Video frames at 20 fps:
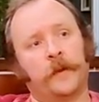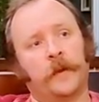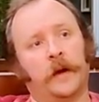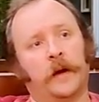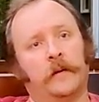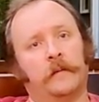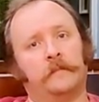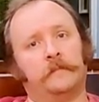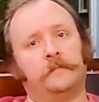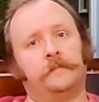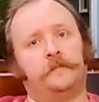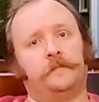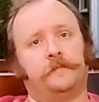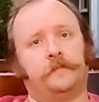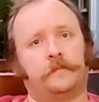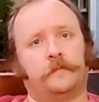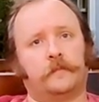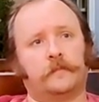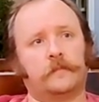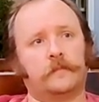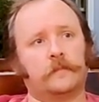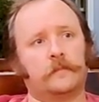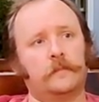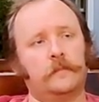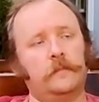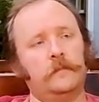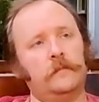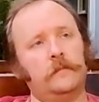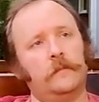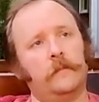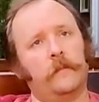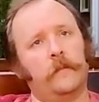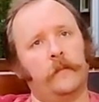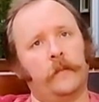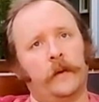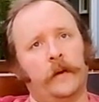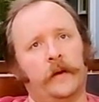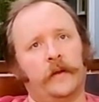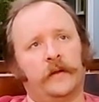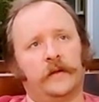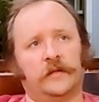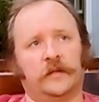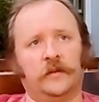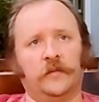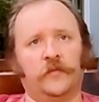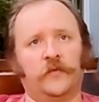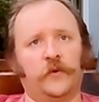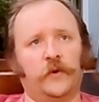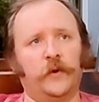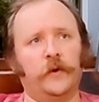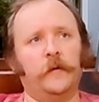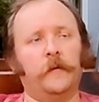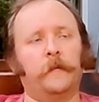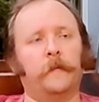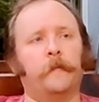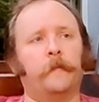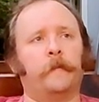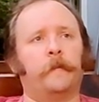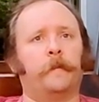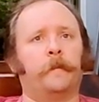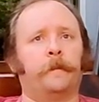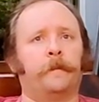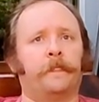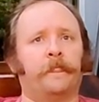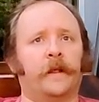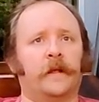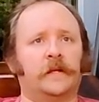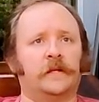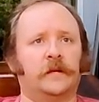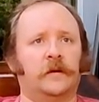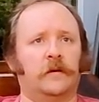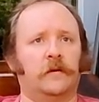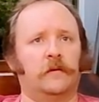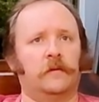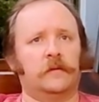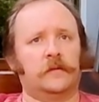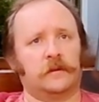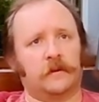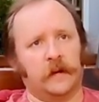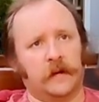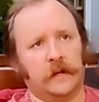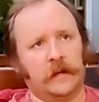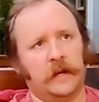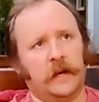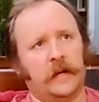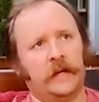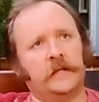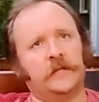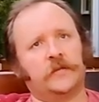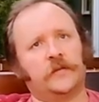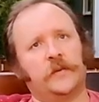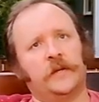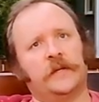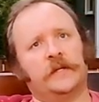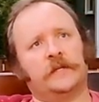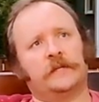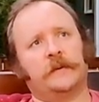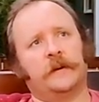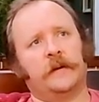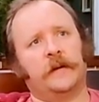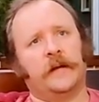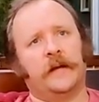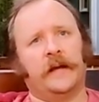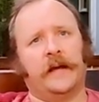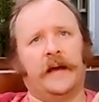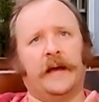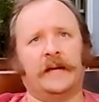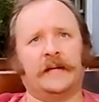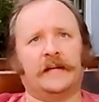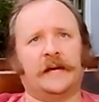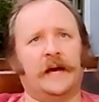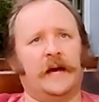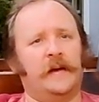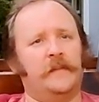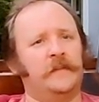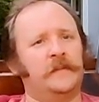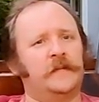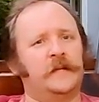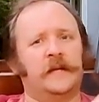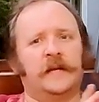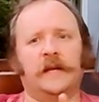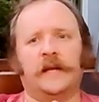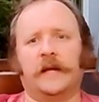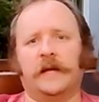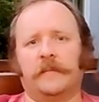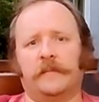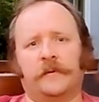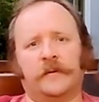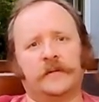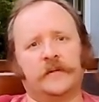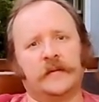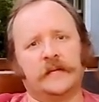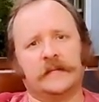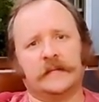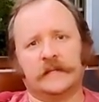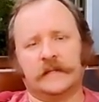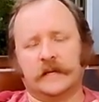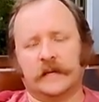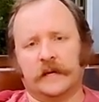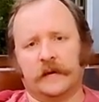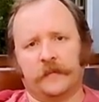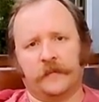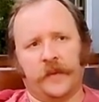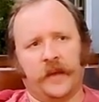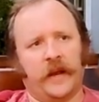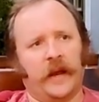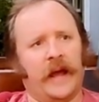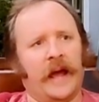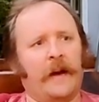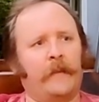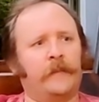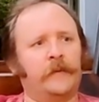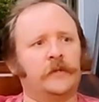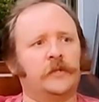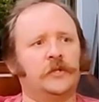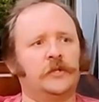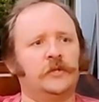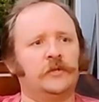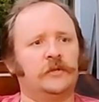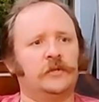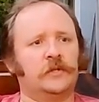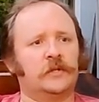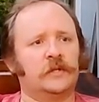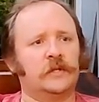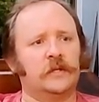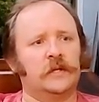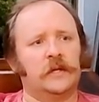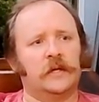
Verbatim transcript: Um, there's some fruit. So, so kind of the honey sweetness, but at times it, it presents as a, an apple juice.